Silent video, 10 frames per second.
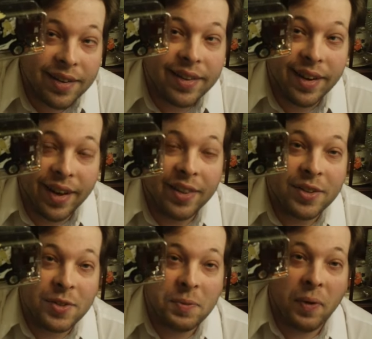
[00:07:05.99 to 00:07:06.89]
yeah,
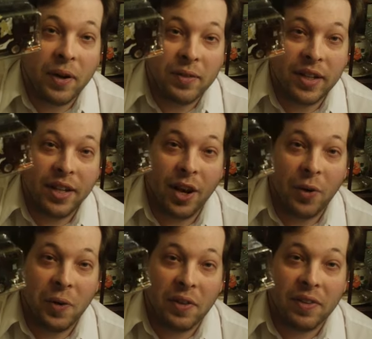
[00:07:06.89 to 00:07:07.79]
this is what I'm going to
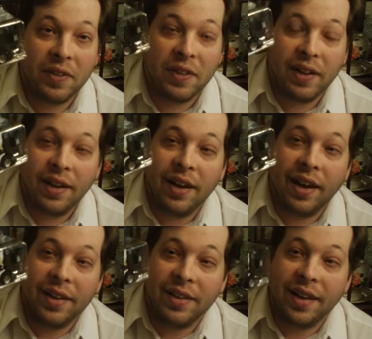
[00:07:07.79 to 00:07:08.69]
go with.
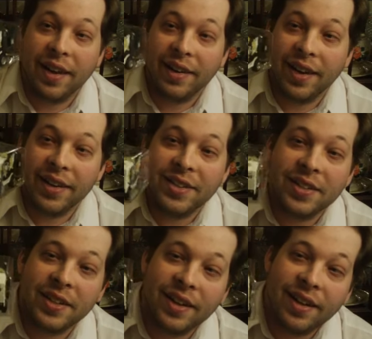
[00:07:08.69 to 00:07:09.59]
A, a
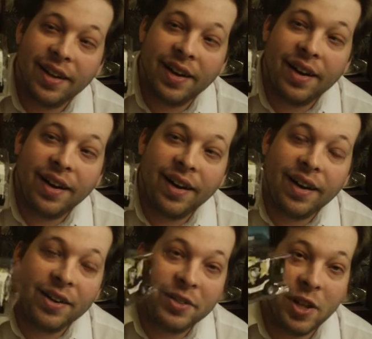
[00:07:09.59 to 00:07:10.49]
nice
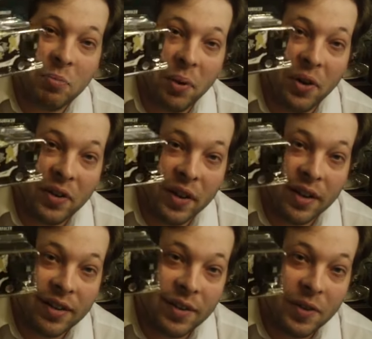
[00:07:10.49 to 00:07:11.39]
Zamboni
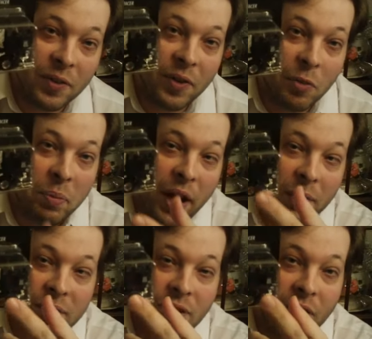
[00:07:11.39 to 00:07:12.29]
with the
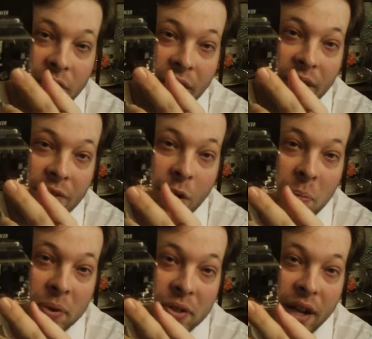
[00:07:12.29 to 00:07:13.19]
Penguins logo
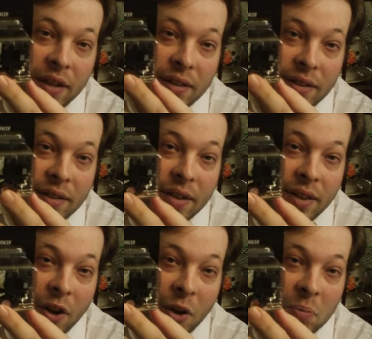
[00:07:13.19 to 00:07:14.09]
representing
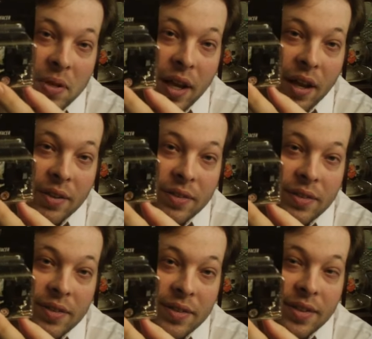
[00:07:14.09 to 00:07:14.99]
the hometown.
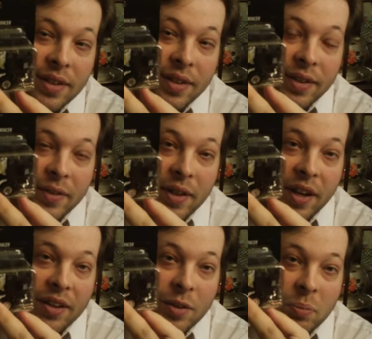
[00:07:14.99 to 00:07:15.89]
There we
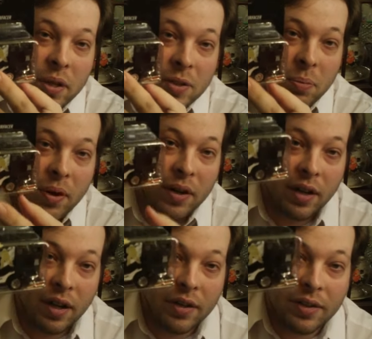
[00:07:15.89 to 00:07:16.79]
go, Pittsburgh,
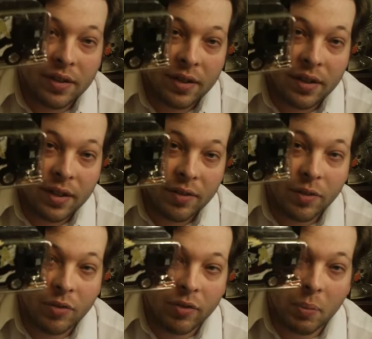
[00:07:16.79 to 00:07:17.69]
yo.
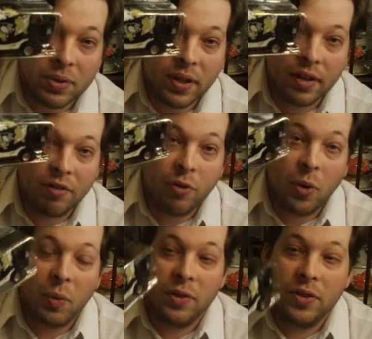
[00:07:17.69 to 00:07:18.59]
Representing the
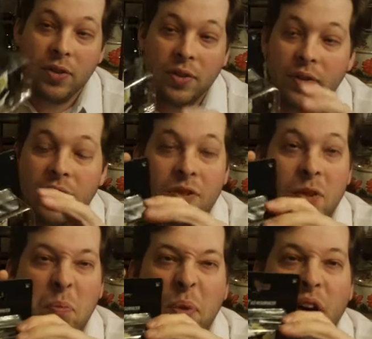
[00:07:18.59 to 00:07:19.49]
412. This is
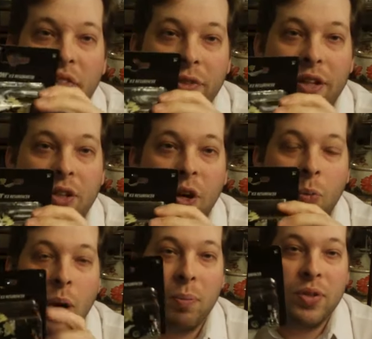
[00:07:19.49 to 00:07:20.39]
the perfect
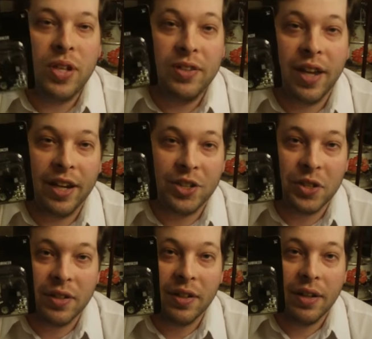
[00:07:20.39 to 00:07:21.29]
representation.